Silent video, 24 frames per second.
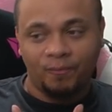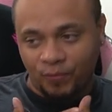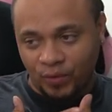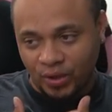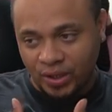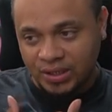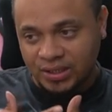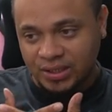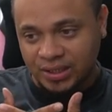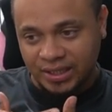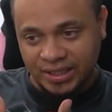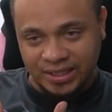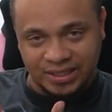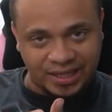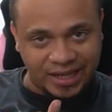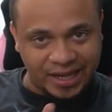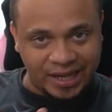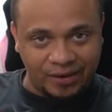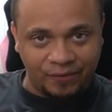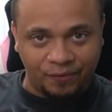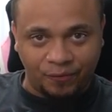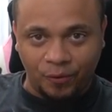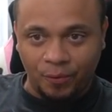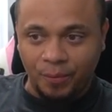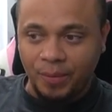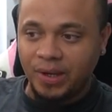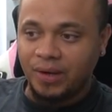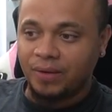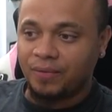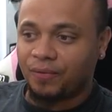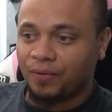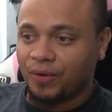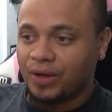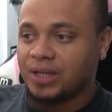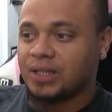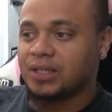Frieza is it for me.
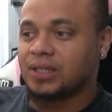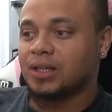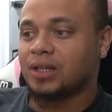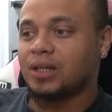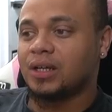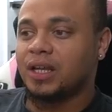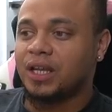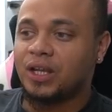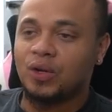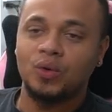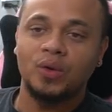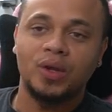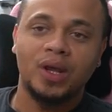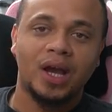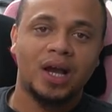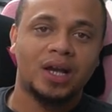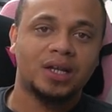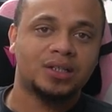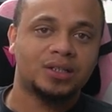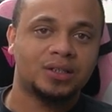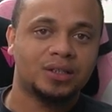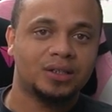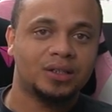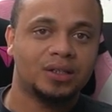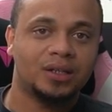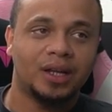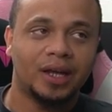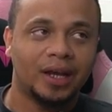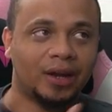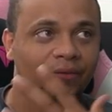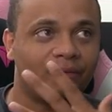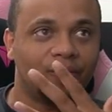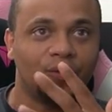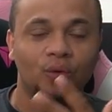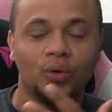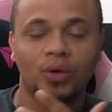Frieza, Inuyasha, and
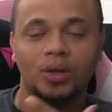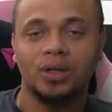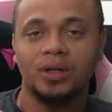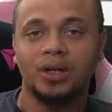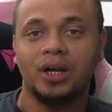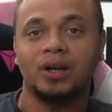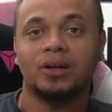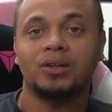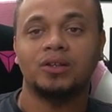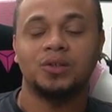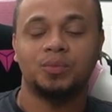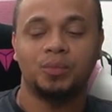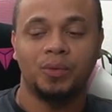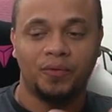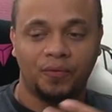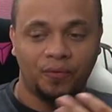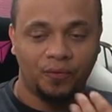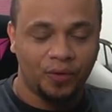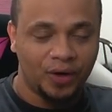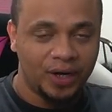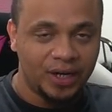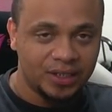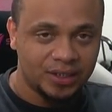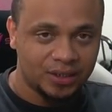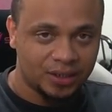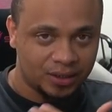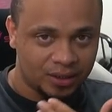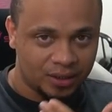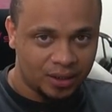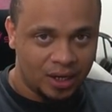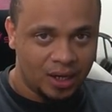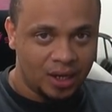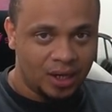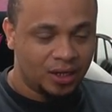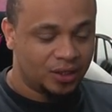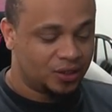like a few other characters. But
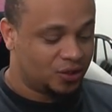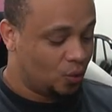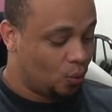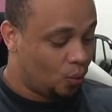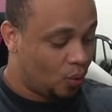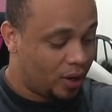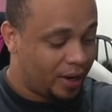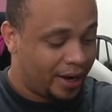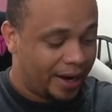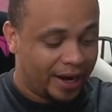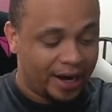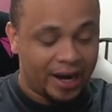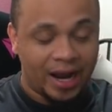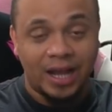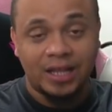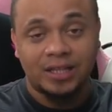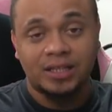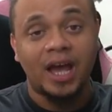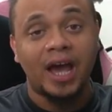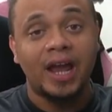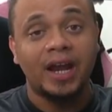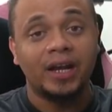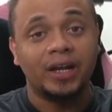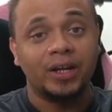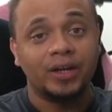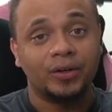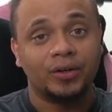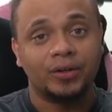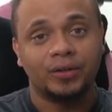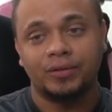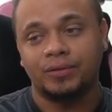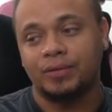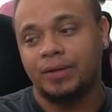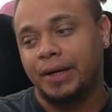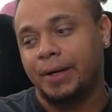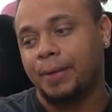Frieza is the one that I got tatted
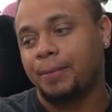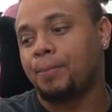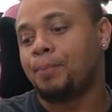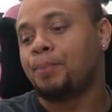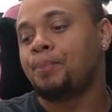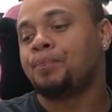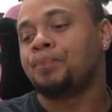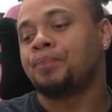here, right?